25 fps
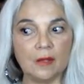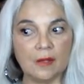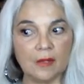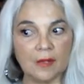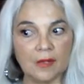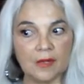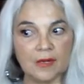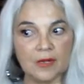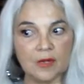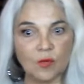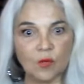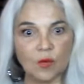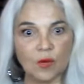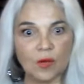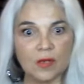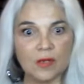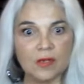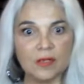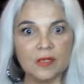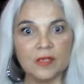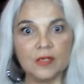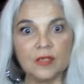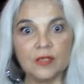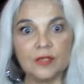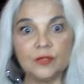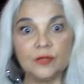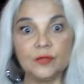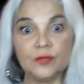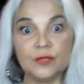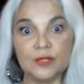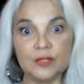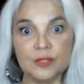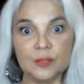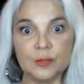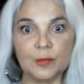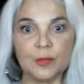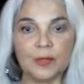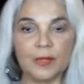anyone,
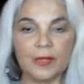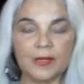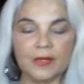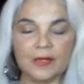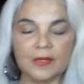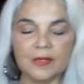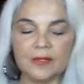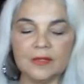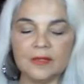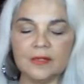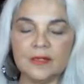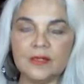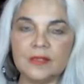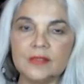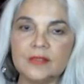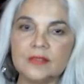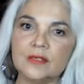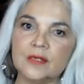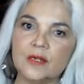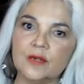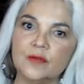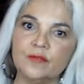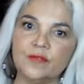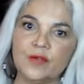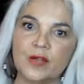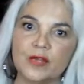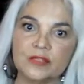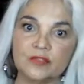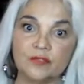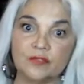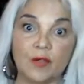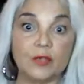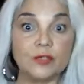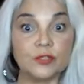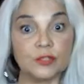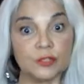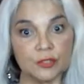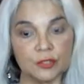including the planet, that uh, fast
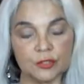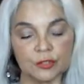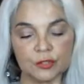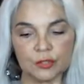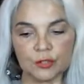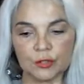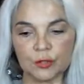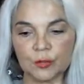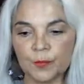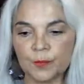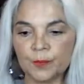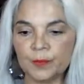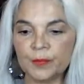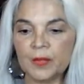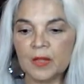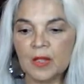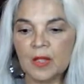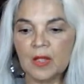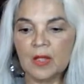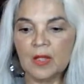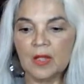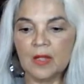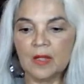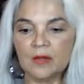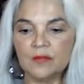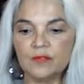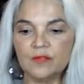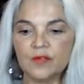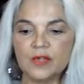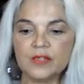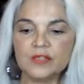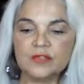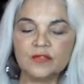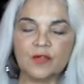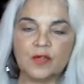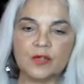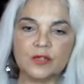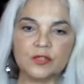fashion can do. And
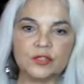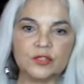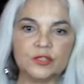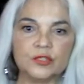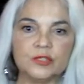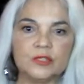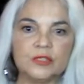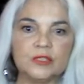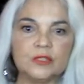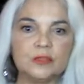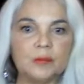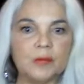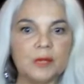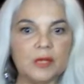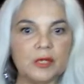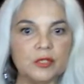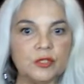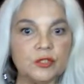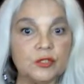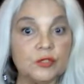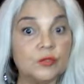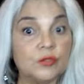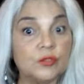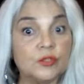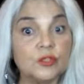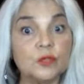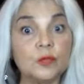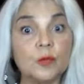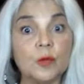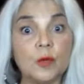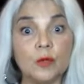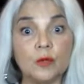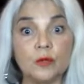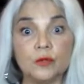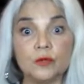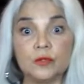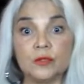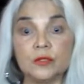fast fashion is made to
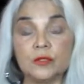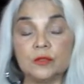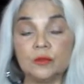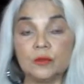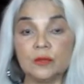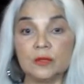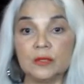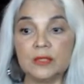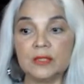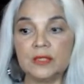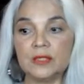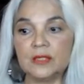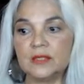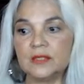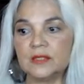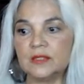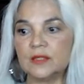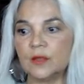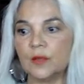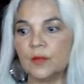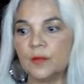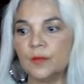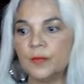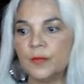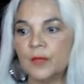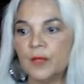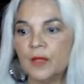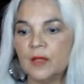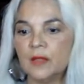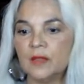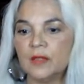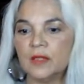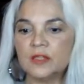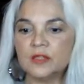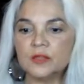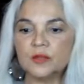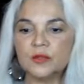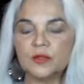dispose. It really is. So
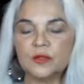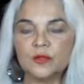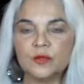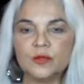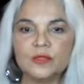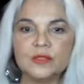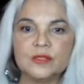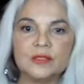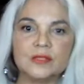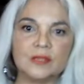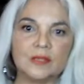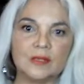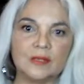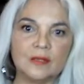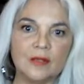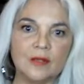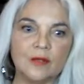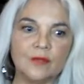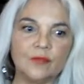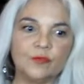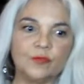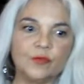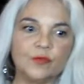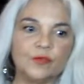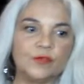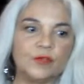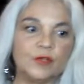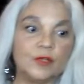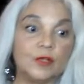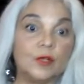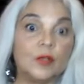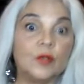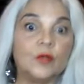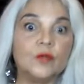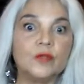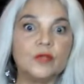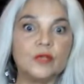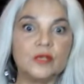that's one of the reasons I love thrifting
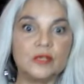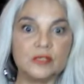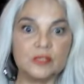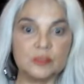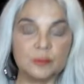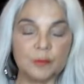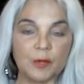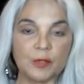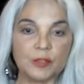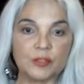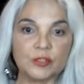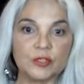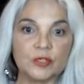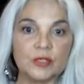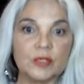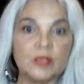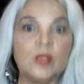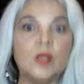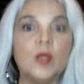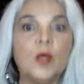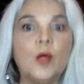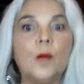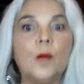clothing, especially.